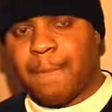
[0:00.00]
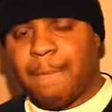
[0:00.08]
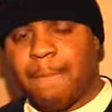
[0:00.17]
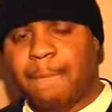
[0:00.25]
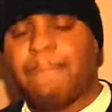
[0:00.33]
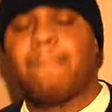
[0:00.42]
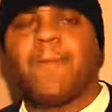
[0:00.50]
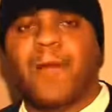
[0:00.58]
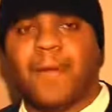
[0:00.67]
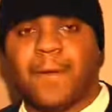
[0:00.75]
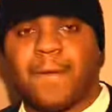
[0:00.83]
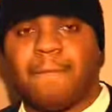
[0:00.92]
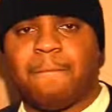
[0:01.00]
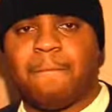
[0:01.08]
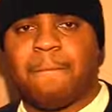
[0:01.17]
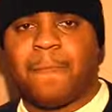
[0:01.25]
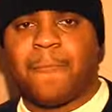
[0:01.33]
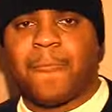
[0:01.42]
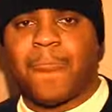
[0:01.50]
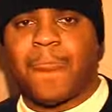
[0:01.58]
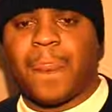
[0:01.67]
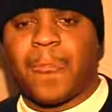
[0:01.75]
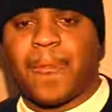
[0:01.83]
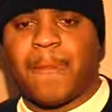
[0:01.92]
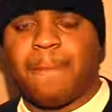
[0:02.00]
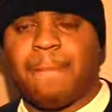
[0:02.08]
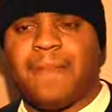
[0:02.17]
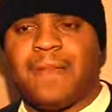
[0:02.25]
Die, did he actually have a mixtape coming out?